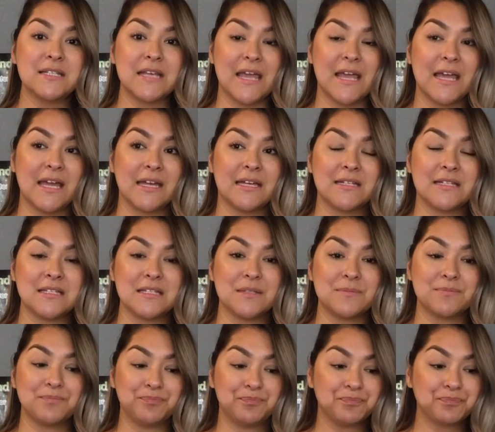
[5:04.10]
and
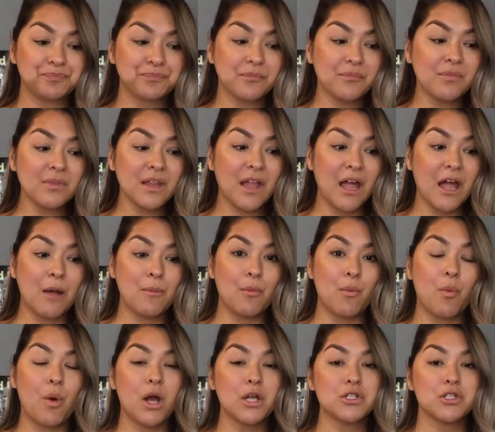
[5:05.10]

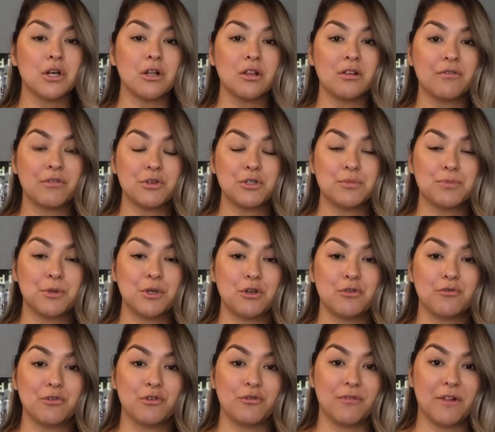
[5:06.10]
watch all of those
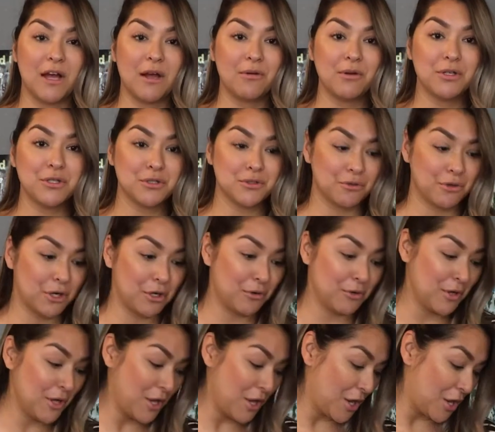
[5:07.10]
beautiful flowers grow.
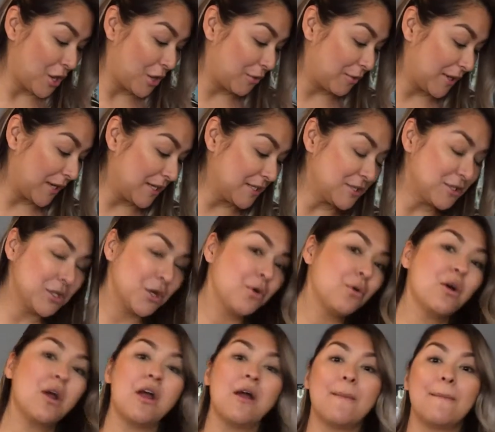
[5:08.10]
Okay, so
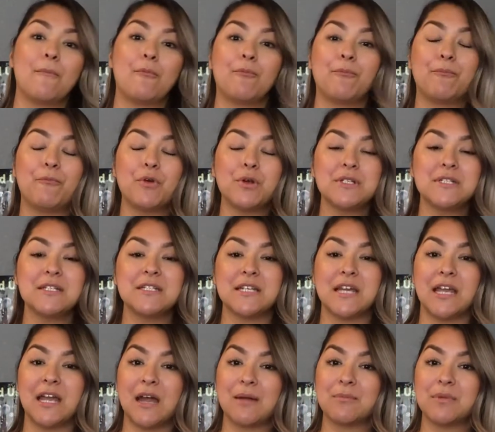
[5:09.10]
for
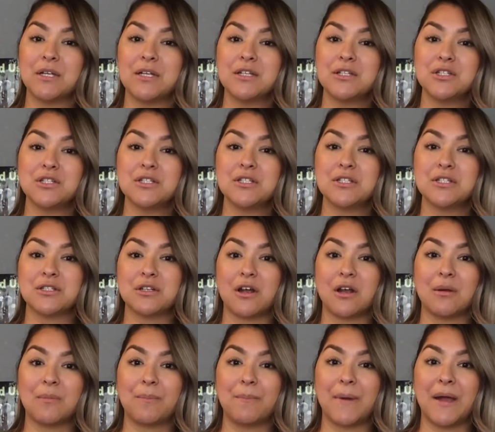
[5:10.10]
today, I'm gonna just
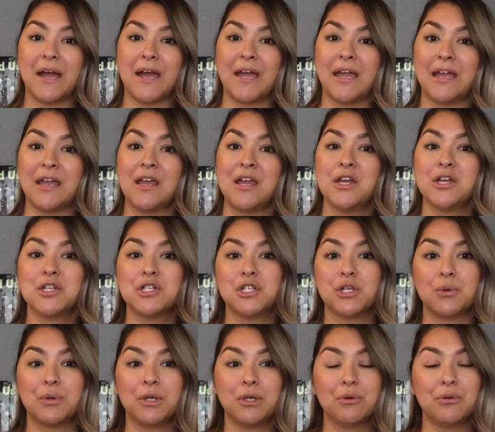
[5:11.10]
start by
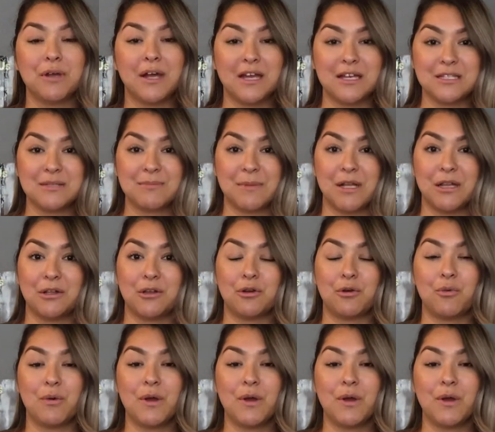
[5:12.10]
showing you guys my little